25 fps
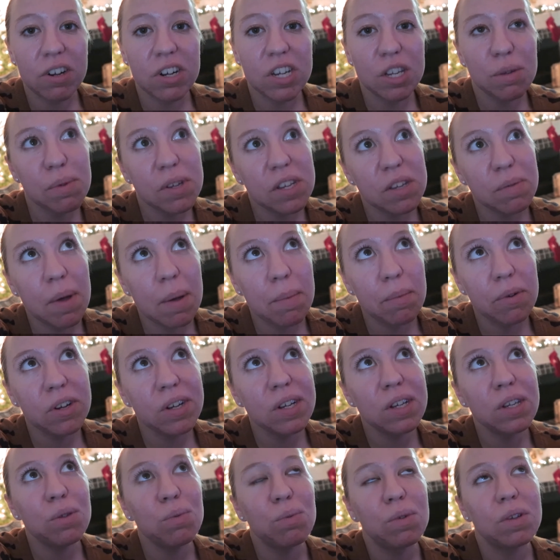Christmas
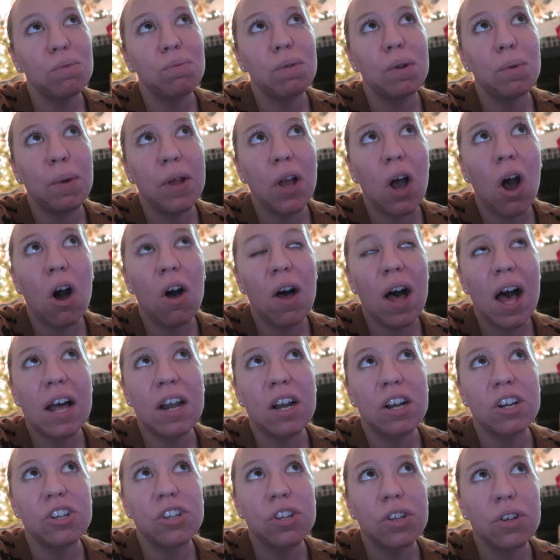memories was when we all
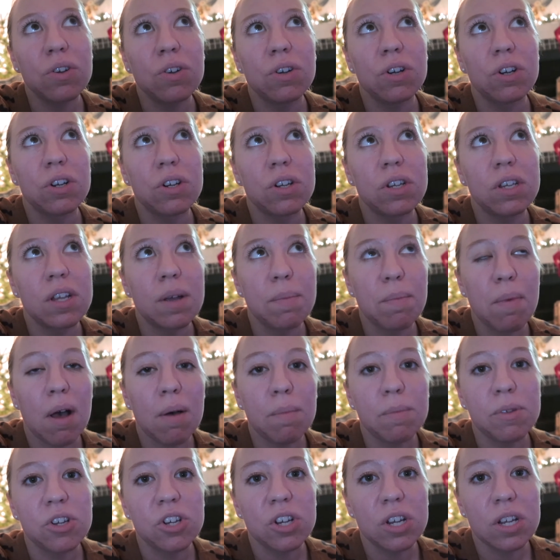had our scooters at
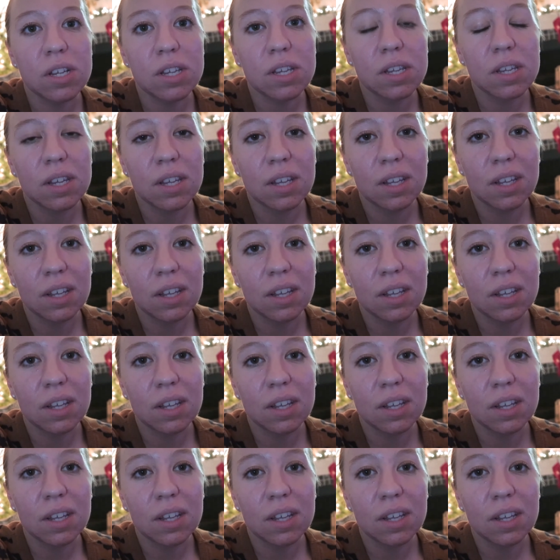Mama G's.